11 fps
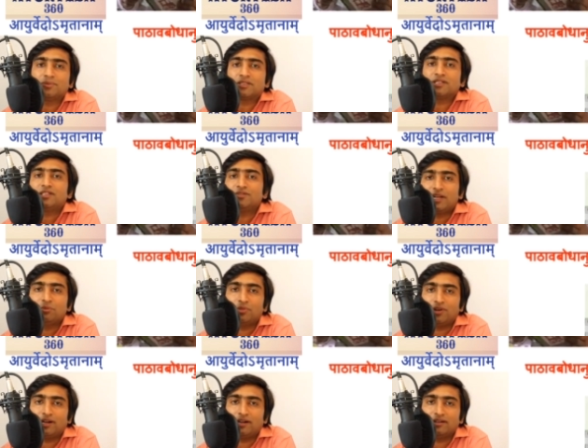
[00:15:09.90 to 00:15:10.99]
the person is very
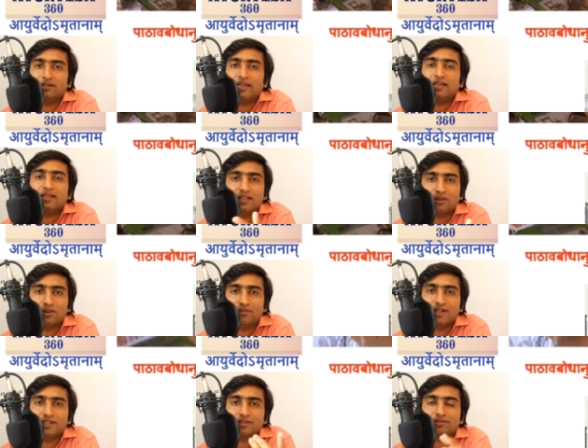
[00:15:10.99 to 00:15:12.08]
important. Taking the
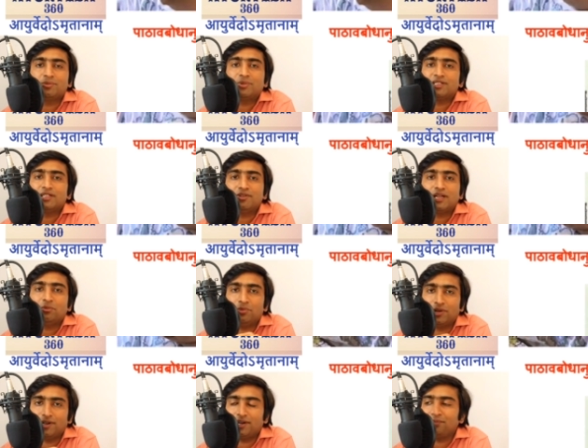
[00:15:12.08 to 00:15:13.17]
confidence of the patient is very
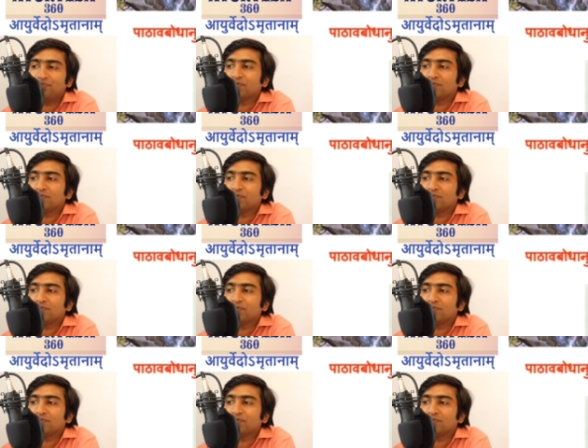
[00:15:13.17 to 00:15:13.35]
important.